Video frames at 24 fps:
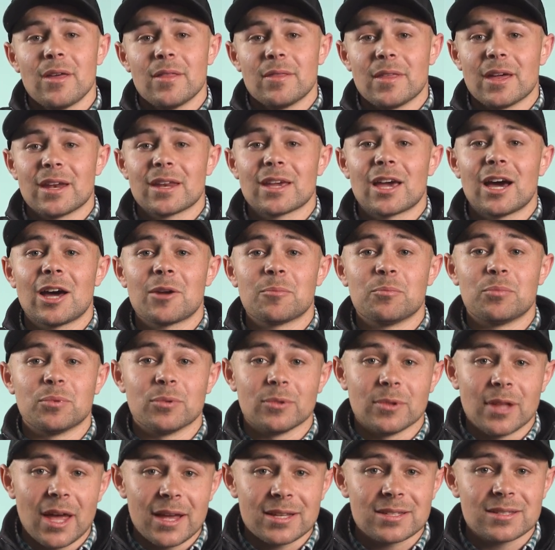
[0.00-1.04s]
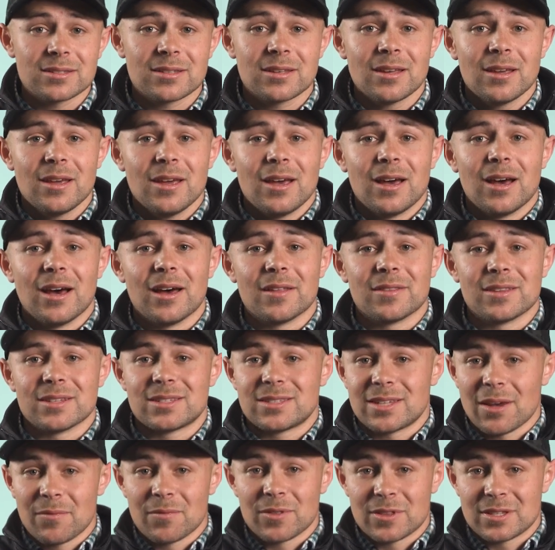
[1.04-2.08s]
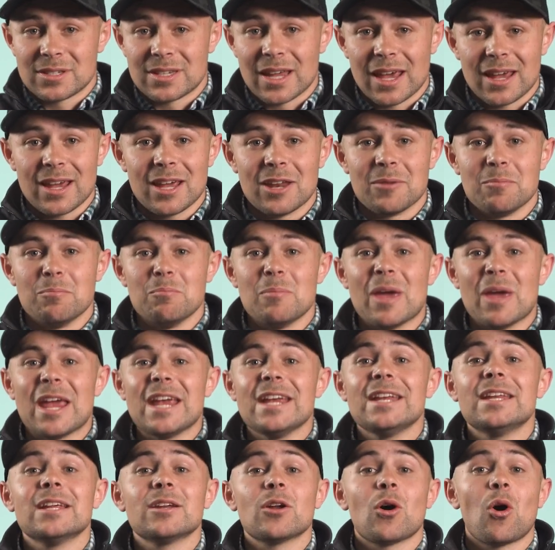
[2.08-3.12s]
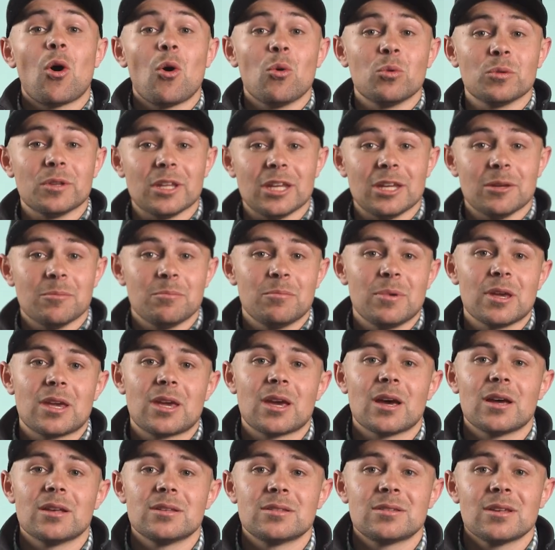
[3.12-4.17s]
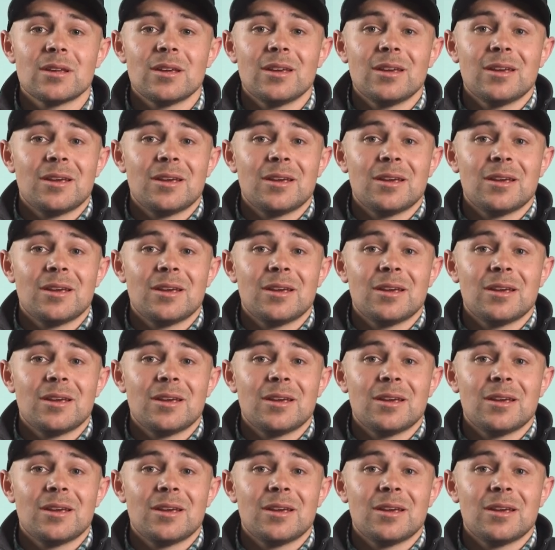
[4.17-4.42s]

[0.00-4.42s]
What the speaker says: Then God blessed the seventh day and made it holy because